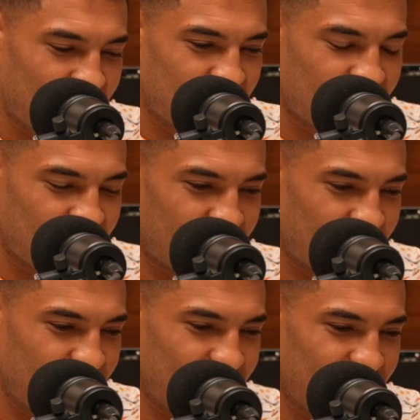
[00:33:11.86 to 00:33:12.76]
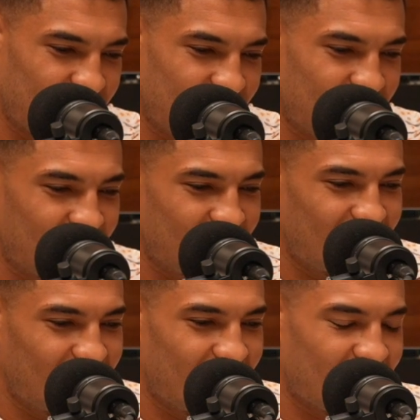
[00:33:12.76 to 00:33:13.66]
to dinner
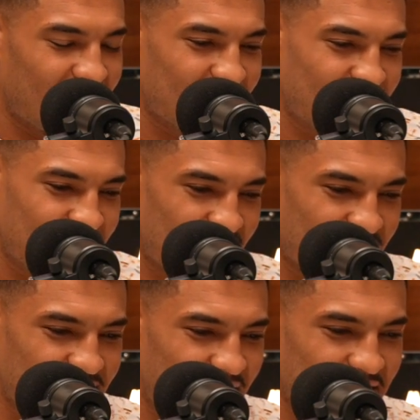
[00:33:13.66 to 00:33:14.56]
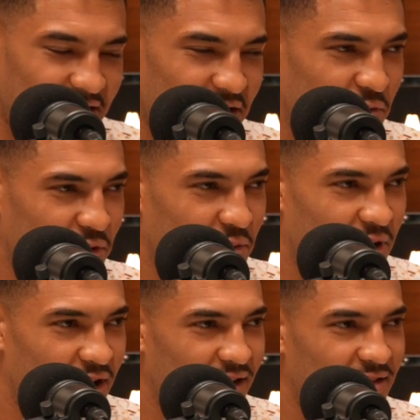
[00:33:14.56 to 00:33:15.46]
and got to talk to him for a
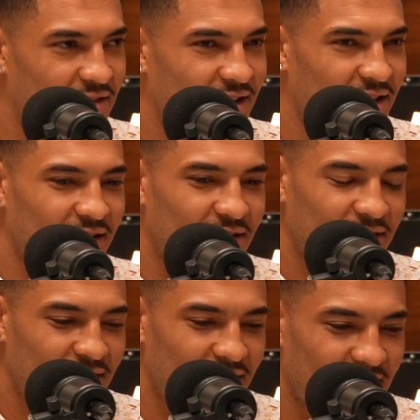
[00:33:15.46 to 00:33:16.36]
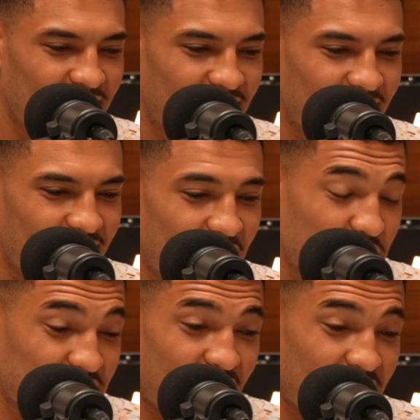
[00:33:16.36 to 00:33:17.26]
while, and it
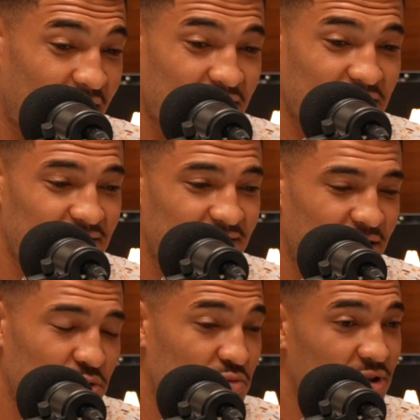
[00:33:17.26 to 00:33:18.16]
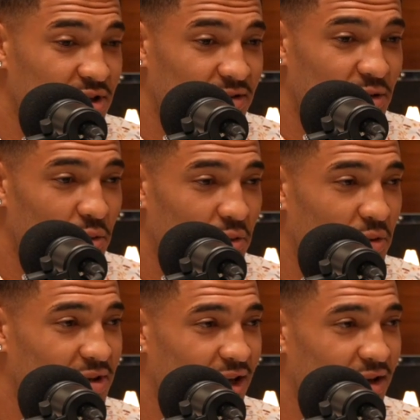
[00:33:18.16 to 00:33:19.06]
was he was really cool
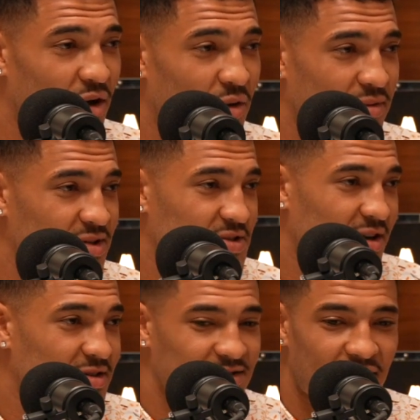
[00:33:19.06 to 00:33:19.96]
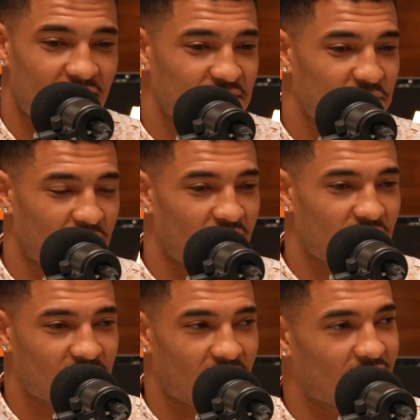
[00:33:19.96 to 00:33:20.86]
and like open, so I just asked him
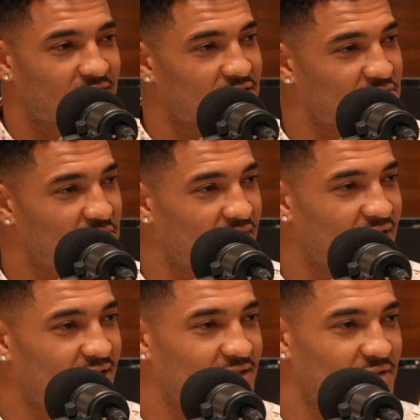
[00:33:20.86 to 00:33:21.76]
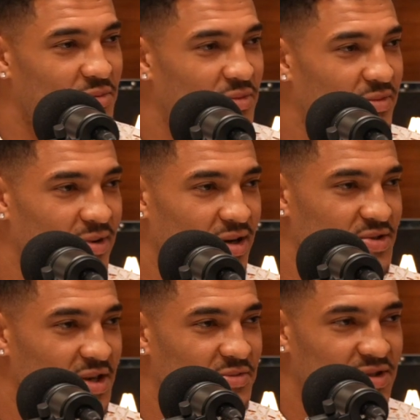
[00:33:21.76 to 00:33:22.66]
about like his experience, what he
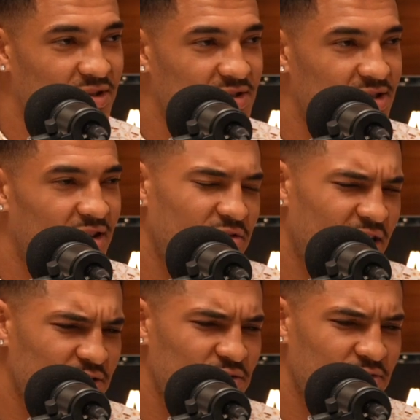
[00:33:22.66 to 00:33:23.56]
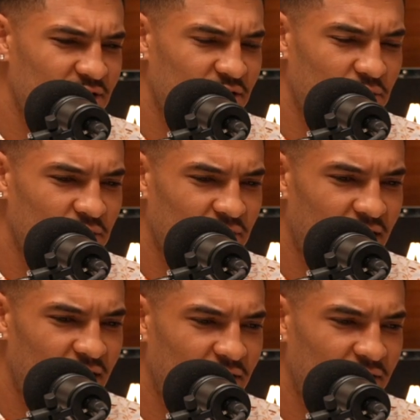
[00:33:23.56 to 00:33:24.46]
was up to and stuff. That was a really cool
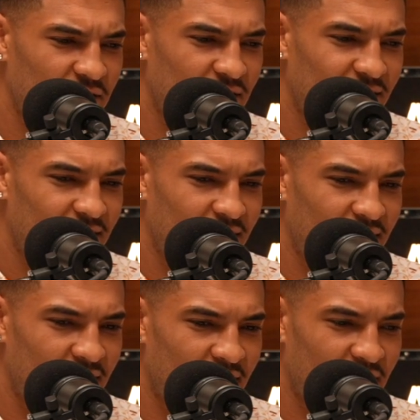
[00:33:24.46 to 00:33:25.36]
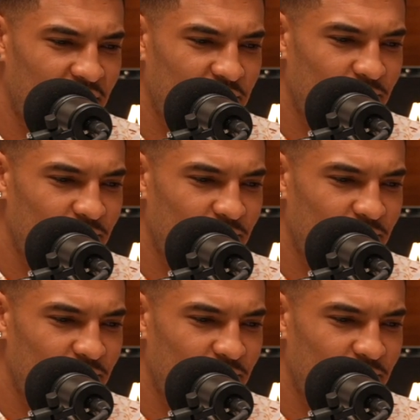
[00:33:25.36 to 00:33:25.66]
encounter. I